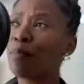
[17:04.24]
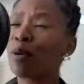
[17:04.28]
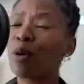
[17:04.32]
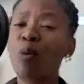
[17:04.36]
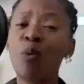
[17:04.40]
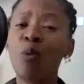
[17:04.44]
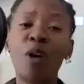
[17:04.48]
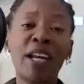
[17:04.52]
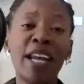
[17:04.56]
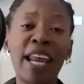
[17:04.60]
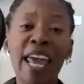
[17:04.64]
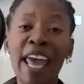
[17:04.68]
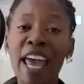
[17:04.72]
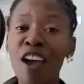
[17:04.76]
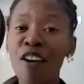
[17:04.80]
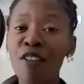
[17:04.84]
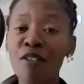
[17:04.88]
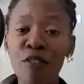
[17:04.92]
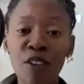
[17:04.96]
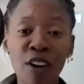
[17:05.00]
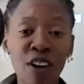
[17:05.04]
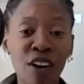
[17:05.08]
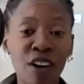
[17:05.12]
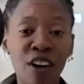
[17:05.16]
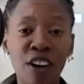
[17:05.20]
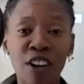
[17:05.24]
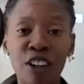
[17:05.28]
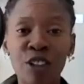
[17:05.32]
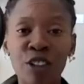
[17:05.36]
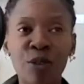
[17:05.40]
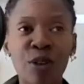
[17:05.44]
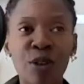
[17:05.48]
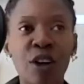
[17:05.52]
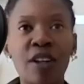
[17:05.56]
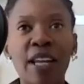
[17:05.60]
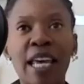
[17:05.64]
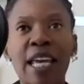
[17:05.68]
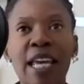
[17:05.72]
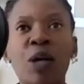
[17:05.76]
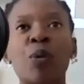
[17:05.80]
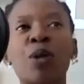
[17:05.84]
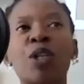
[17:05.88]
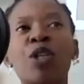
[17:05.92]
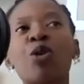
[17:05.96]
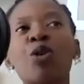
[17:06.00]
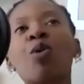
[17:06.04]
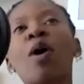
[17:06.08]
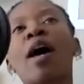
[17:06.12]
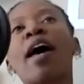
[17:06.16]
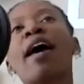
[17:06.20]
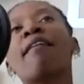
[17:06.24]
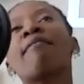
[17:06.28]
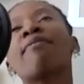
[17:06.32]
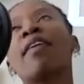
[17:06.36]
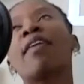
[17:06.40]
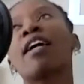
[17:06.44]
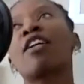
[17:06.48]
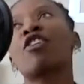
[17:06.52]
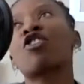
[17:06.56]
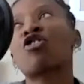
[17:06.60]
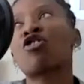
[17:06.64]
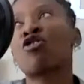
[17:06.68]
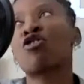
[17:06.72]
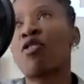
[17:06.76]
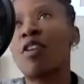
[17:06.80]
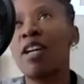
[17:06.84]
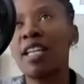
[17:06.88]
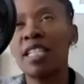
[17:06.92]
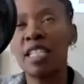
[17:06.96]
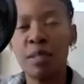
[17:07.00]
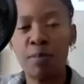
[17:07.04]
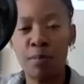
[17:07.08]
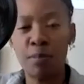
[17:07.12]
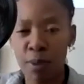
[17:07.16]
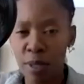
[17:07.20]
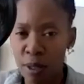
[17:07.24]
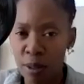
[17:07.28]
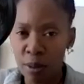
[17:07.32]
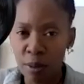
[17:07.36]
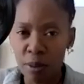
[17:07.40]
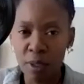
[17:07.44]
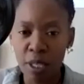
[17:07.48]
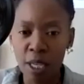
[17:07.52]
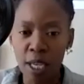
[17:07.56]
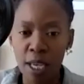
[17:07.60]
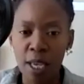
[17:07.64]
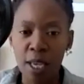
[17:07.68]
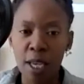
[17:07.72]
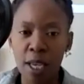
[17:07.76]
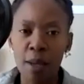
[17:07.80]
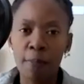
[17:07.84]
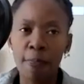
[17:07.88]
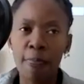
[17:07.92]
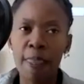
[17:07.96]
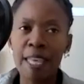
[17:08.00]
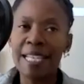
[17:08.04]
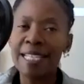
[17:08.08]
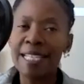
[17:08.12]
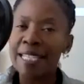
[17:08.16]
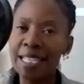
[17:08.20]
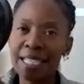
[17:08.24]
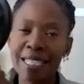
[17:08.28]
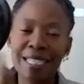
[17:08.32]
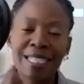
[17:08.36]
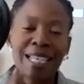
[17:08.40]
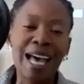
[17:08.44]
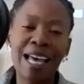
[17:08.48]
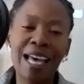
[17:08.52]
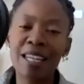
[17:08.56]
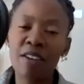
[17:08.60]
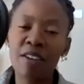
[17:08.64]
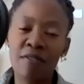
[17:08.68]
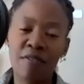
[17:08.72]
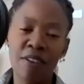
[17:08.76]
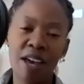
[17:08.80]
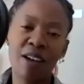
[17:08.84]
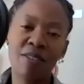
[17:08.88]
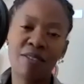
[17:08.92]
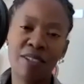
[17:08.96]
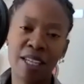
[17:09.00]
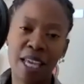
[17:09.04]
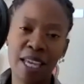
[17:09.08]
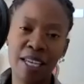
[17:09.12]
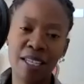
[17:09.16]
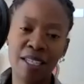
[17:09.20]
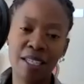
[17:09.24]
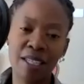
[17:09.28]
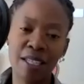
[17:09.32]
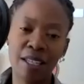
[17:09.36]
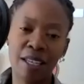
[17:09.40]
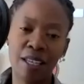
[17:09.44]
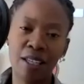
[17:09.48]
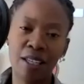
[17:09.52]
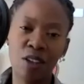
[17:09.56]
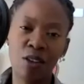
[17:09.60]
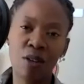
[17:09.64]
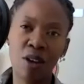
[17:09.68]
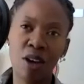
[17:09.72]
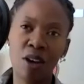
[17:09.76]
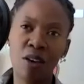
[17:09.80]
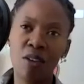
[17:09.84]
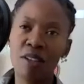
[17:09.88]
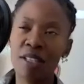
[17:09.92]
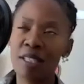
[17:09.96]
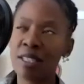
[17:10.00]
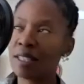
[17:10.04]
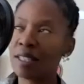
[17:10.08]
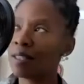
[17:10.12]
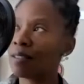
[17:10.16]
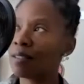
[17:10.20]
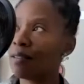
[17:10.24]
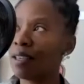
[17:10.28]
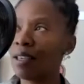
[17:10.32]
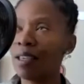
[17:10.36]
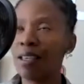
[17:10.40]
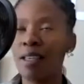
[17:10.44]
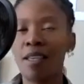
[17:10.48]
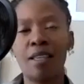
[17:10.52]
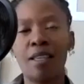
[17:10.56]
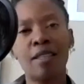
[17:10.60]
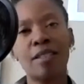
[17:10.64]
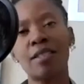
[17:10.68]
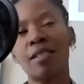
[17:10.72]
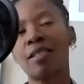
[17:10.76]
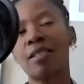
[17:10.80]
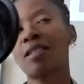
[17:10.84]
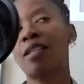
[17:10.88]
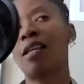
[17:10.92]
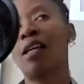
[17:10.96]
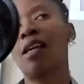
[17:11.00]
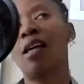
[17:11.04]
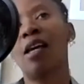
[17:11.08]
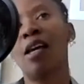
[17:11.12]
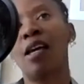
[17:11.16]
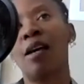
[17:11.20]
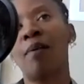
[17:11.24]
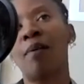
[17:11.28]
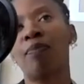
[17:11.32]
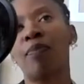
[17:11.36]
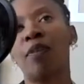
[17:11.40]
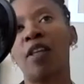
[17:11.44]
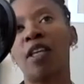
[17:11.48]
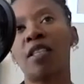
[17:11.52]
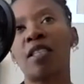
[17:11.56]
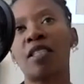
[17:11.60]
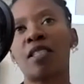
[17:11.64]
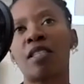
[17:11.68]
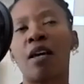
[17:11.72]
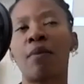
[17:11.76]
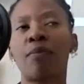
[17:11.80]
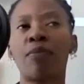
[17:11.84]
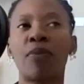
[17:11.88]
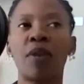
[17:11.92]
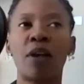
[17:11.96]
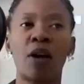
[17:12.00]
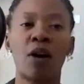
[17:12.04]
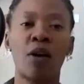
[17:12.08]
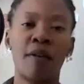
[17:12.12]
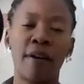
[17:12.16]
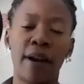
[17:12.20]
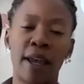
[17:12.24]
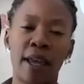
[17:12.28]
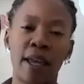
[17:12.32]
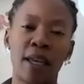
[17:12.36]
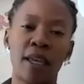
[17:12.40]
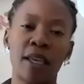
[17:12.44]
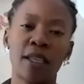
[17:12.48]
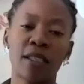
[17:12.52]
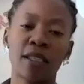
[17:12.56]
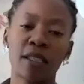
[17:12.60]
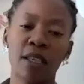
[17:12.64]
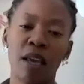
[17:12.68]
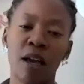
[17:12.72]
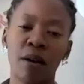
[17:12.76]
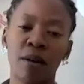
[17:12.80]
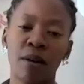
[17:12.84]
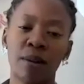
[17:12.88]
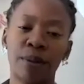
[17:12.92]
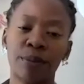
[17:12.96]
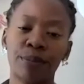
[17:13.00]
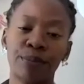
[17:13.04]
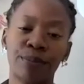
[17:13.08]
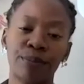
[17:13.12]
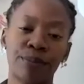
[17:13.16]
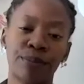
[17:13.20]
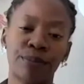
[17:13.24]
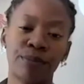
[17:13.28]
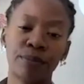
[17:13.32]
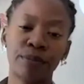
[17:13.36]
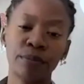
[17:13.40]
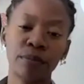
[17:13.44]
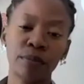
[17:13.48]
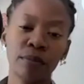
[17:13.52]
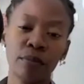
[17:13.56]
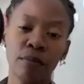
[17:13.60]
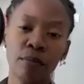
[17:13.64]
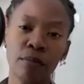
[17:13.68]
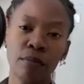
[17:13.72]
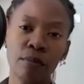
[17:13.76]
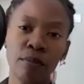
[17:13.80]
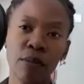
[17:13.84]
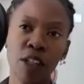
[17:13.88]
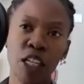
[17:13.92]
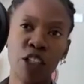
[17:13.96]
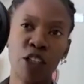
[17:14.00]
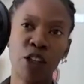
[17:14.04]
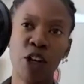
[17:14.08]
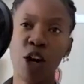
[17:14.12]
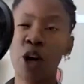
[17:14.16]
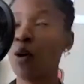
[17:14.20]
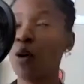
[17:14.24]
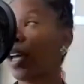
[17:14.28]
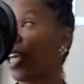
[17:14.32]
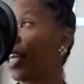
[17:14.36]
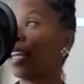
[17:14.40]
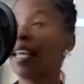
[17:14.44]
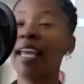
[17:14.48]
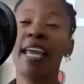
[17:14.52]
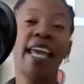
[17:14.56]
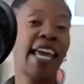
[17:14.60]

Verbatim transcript: or whatever, you know, like when you have that trust built, it's a solid foundation, you know, it's something great. So, you know, and